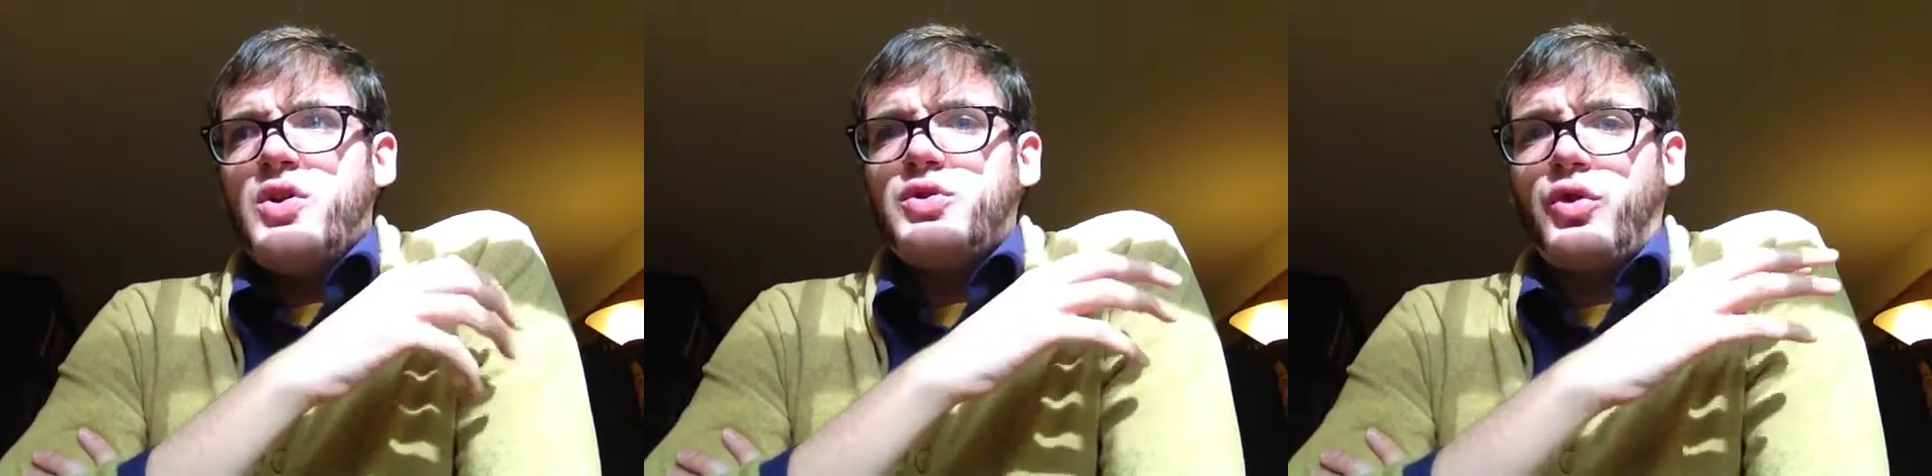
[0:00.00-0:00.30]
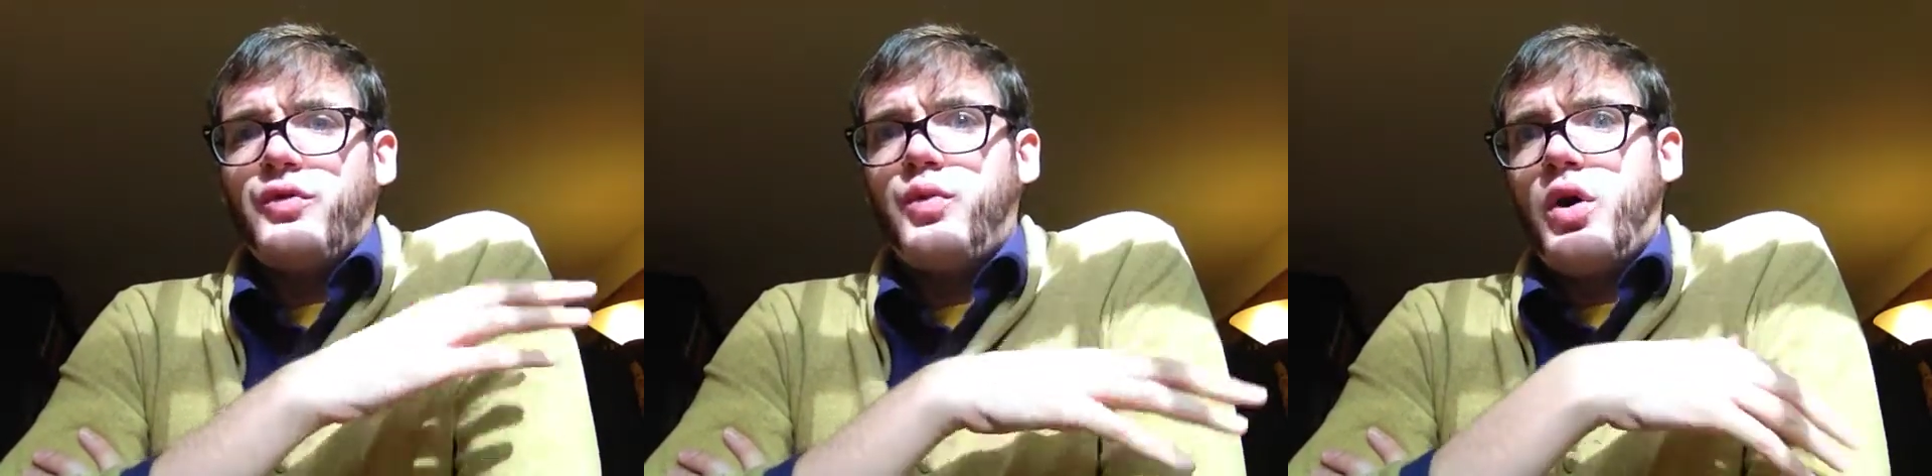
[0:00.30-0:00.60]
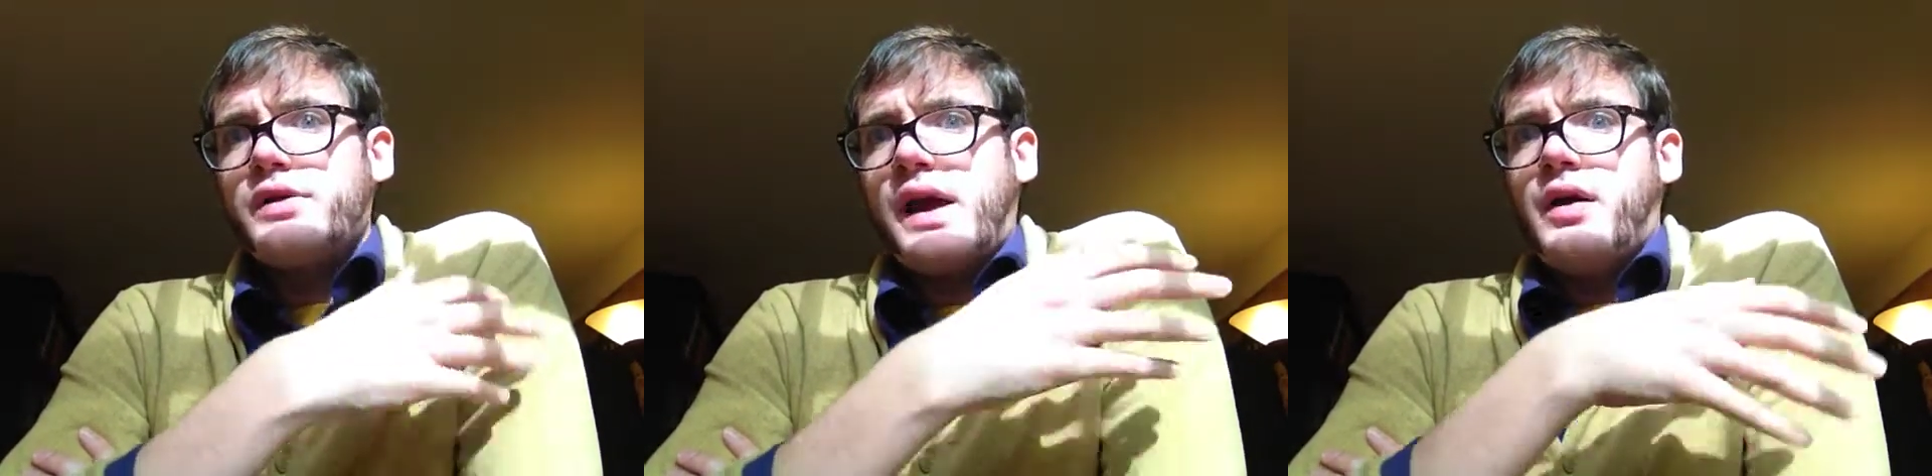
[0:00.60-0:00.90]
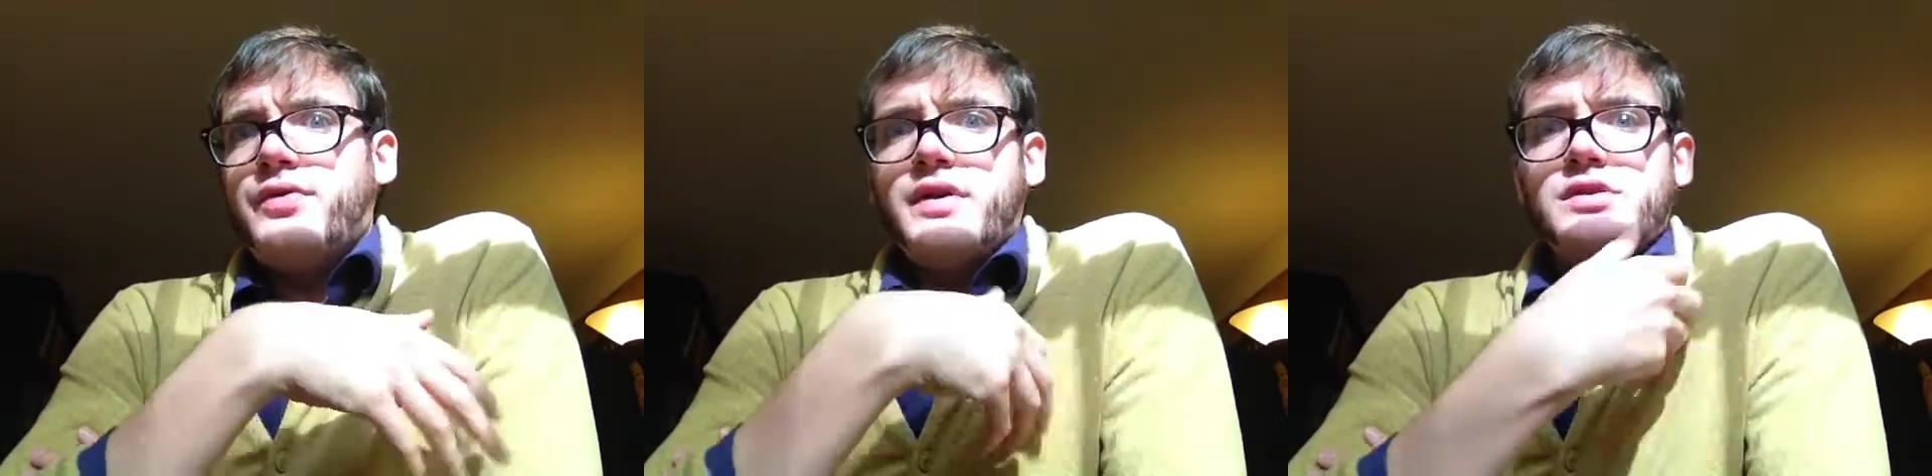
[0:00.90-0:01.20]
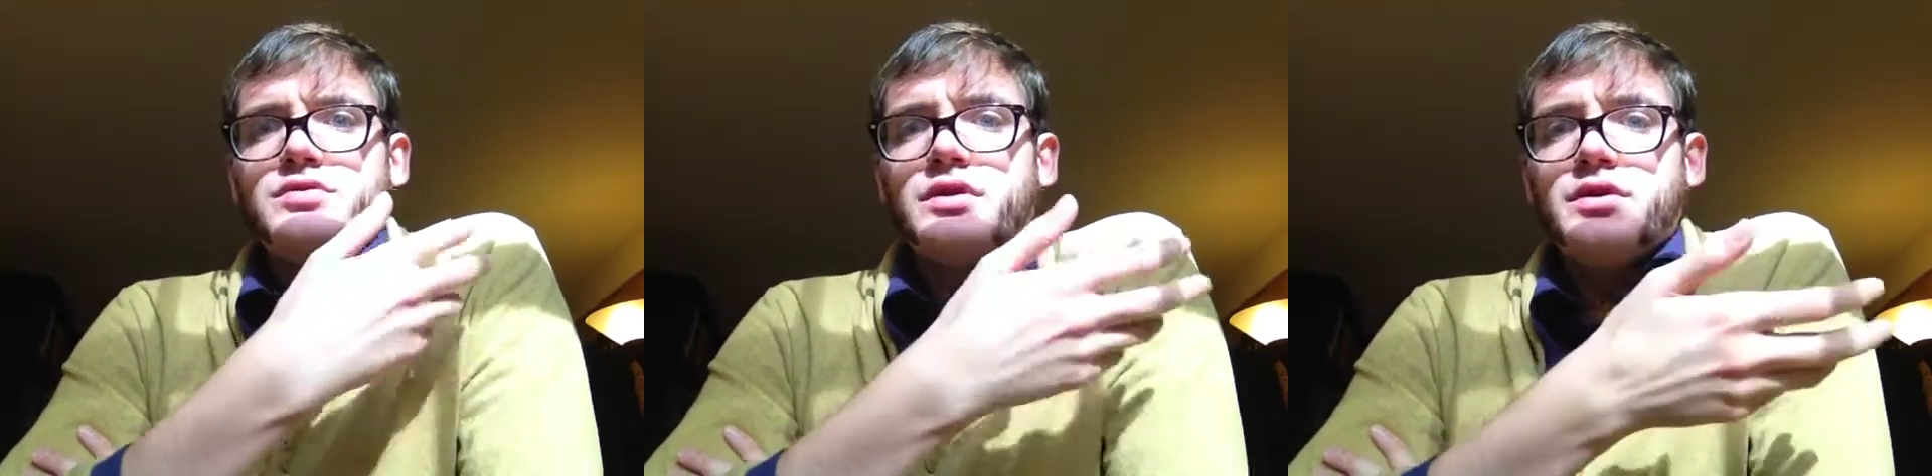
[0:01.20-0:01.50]
sort of worked out the
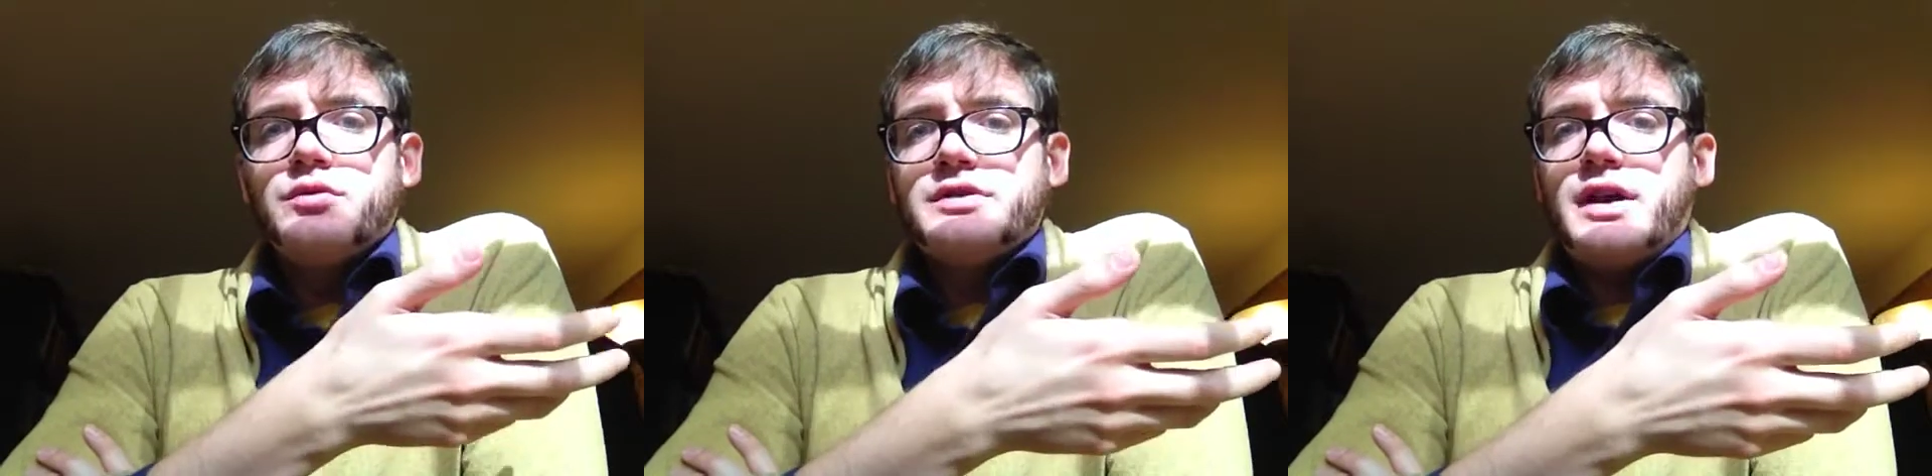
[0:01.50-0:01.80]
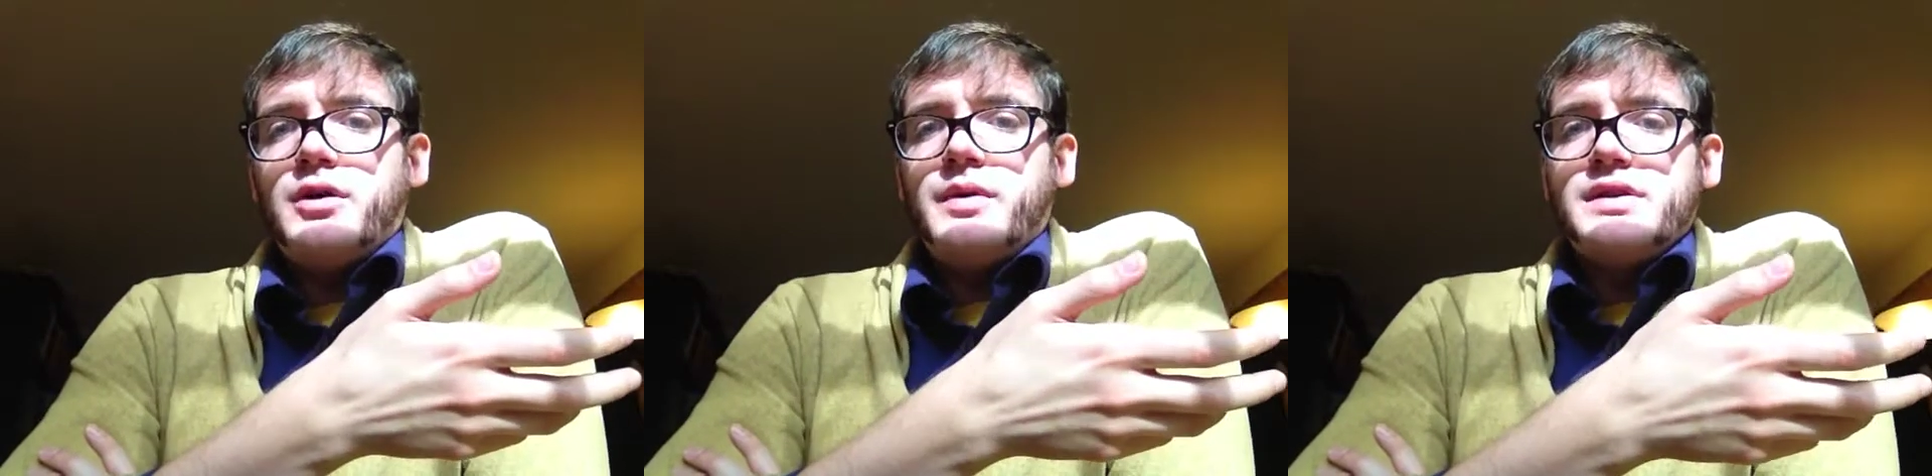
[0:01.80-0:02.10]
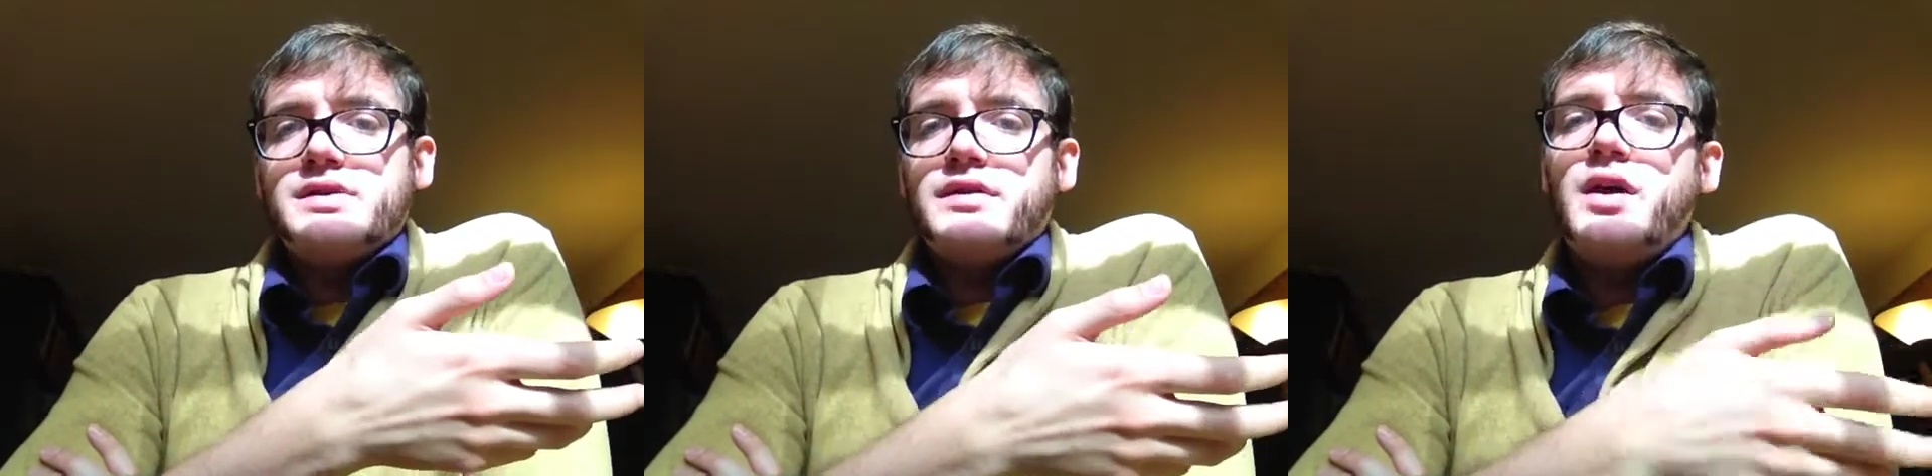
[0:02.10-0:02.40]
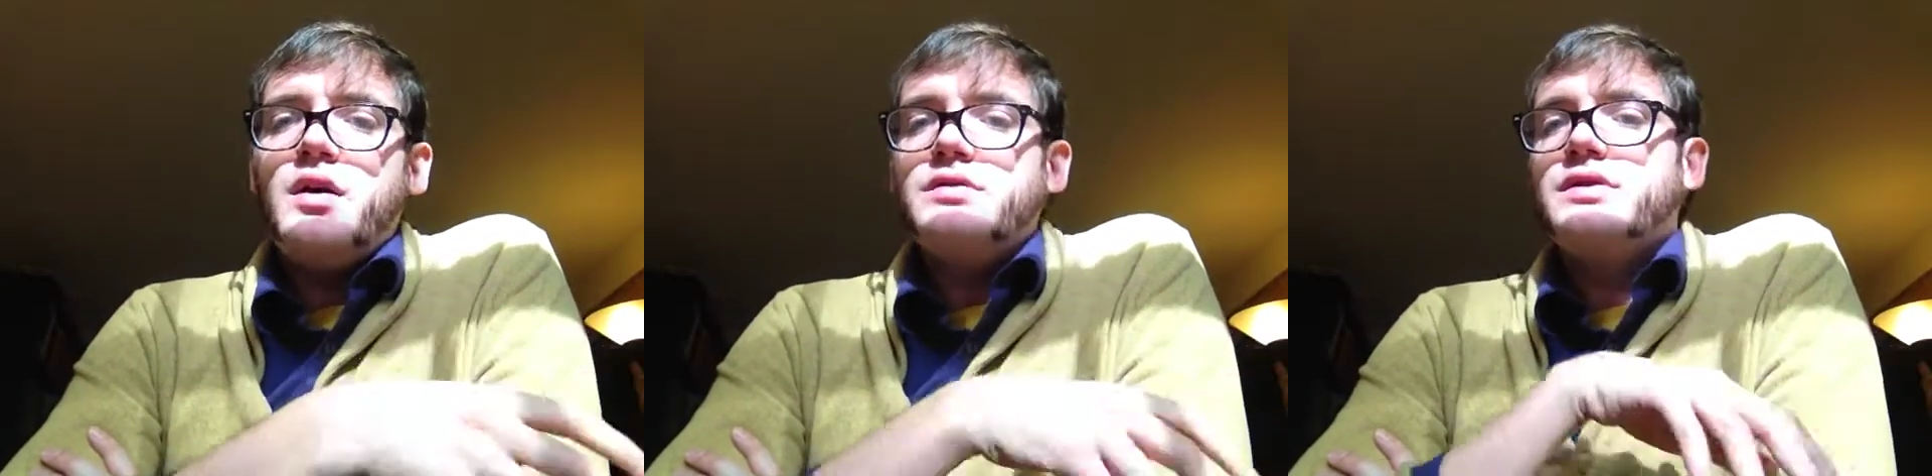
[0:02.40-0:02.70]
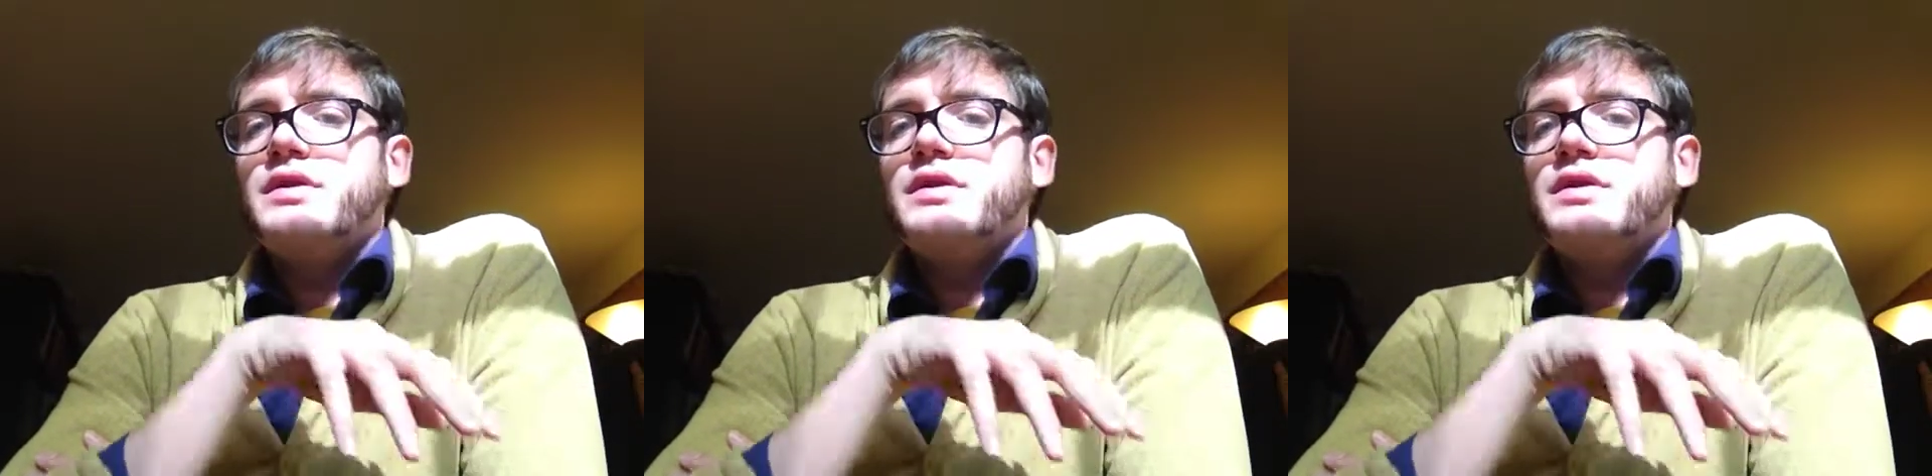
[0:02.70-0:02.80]
history you would tell based on those,